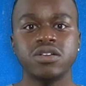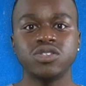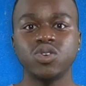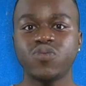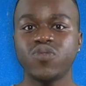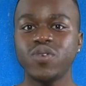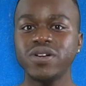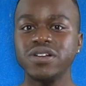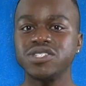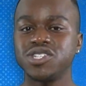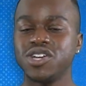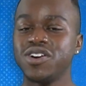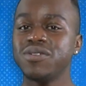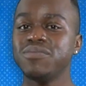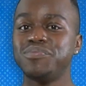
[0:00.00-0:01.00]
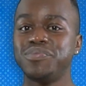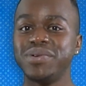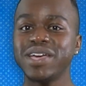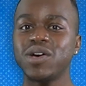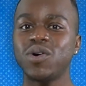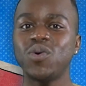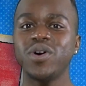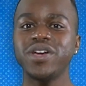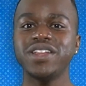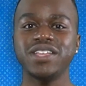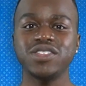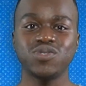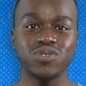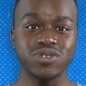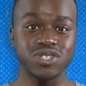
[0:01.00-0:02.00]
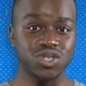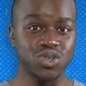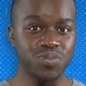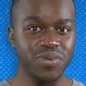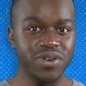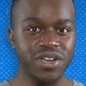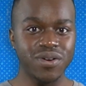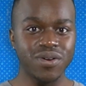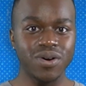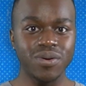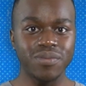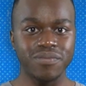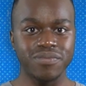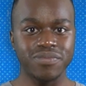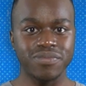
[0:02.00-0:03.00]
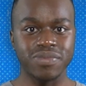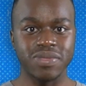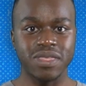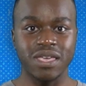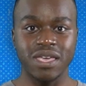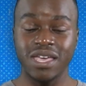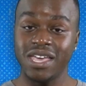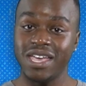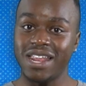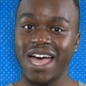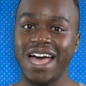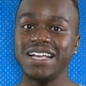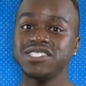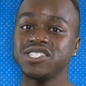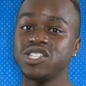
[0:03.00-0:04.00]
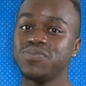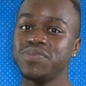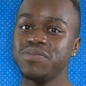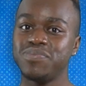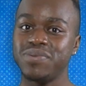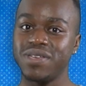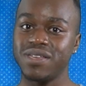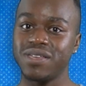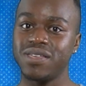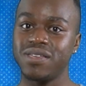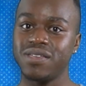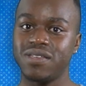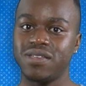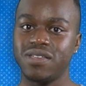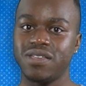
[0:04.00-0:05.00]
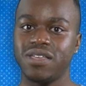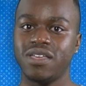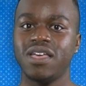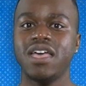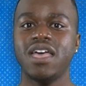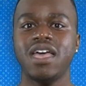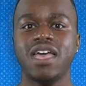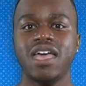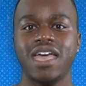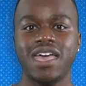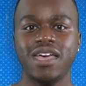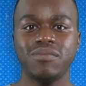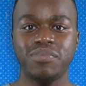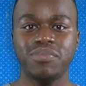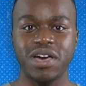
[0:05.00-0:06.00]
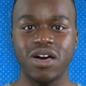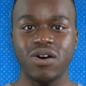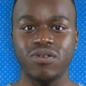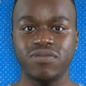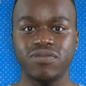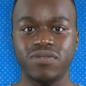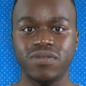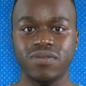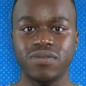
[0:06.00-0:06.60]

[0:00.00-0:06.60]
So if we're gonna turn Bitcoin into a superhero, it has to be big and powerful.